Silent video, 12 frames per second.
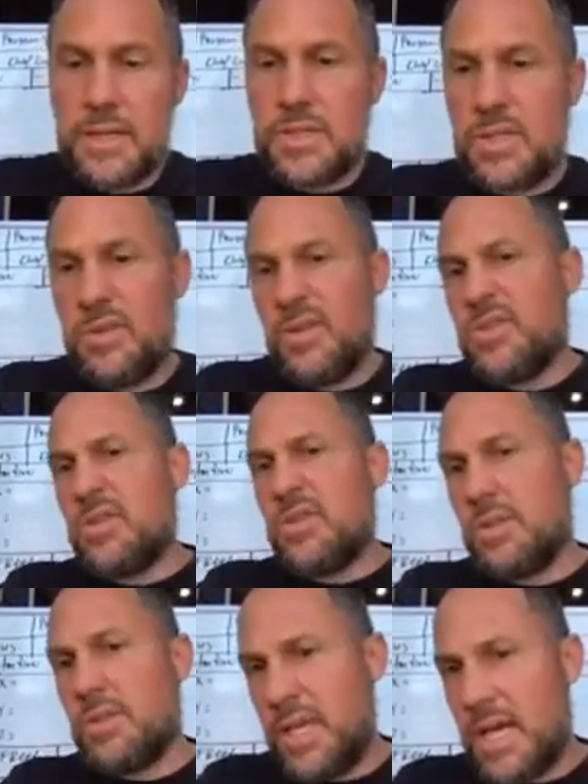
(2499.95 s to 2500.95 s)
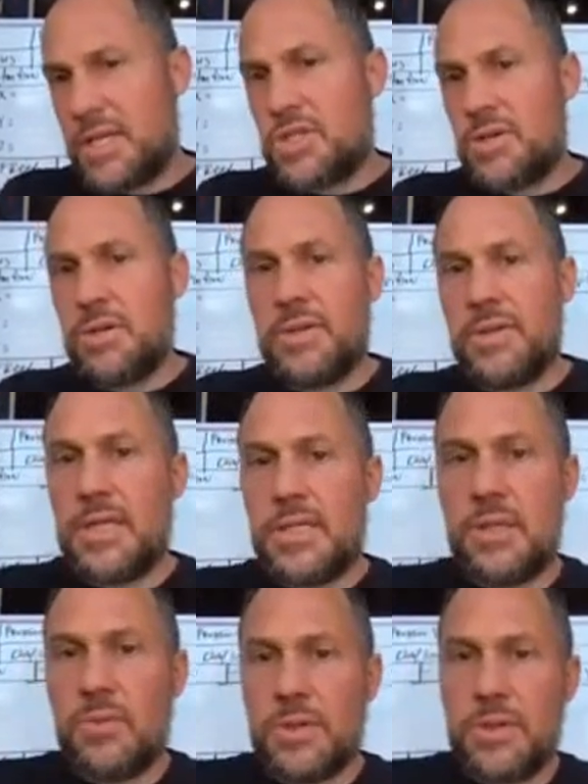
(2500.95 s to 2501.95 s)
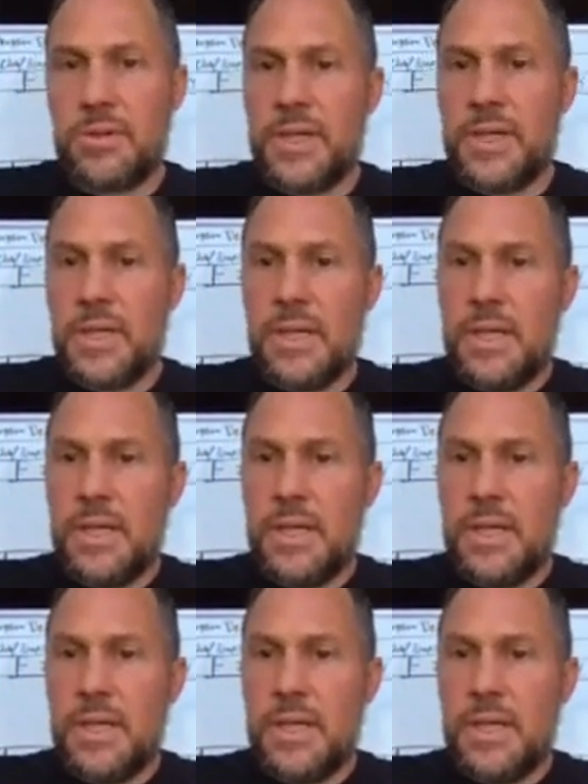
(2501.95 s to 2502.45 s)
So those are some of the external things that we're doing.